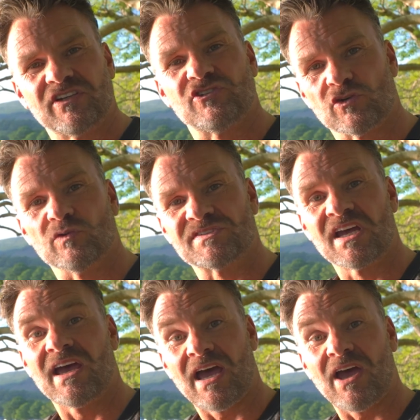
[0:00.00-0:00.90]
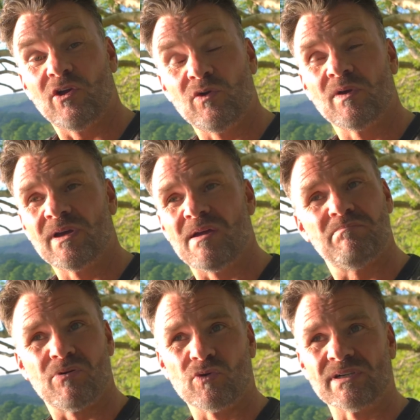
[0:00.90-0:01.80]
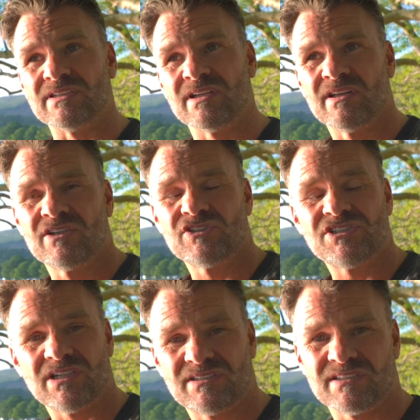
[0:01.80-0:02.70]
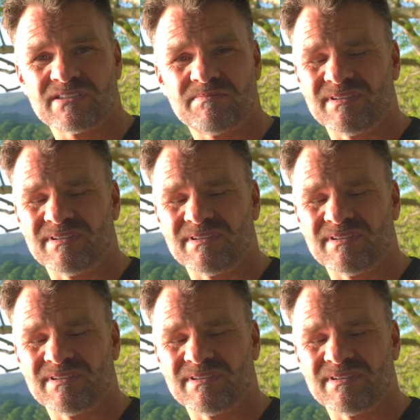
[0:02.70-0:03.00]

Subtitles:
controls how important shutters,